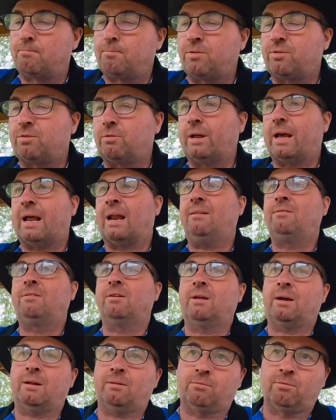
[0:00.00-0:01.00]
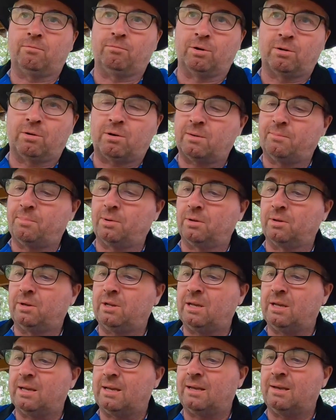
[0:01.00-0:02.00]
Sort of added to that
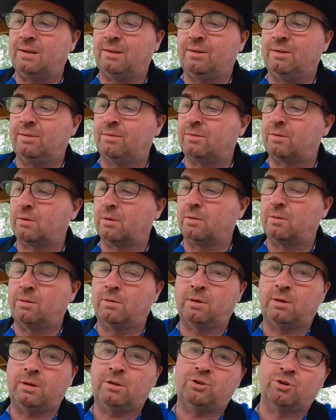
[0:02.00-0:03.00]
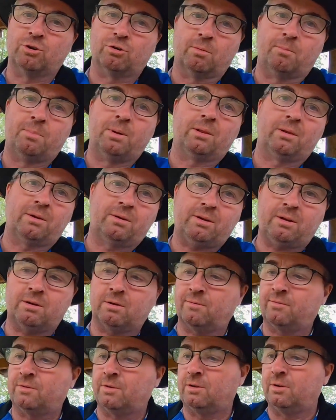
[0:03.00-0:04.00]
reliability is the durability
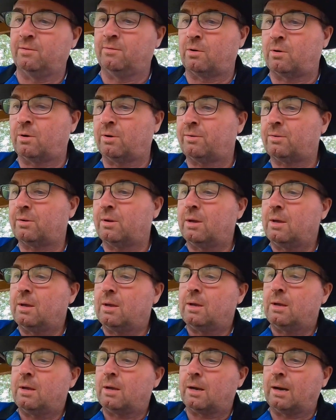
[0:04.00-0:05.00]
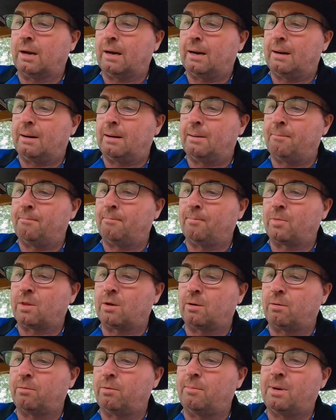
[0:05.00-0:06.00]
of the device.
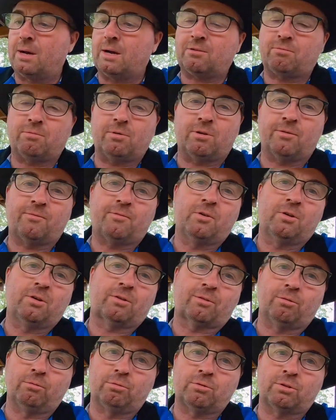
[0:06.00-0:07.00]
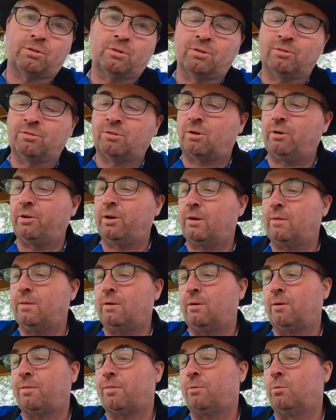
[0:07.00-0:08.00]
I remarked when I first looked at the ZOLEO
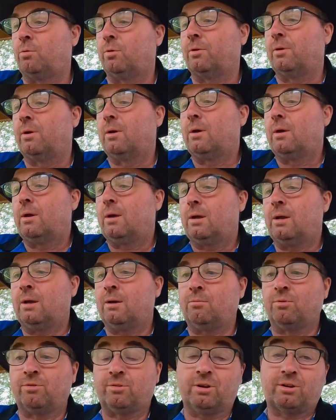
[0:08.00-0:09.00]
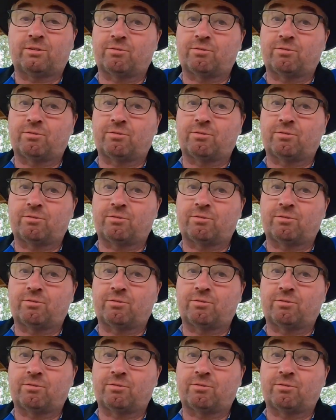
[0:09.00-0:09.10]
that I thought it was an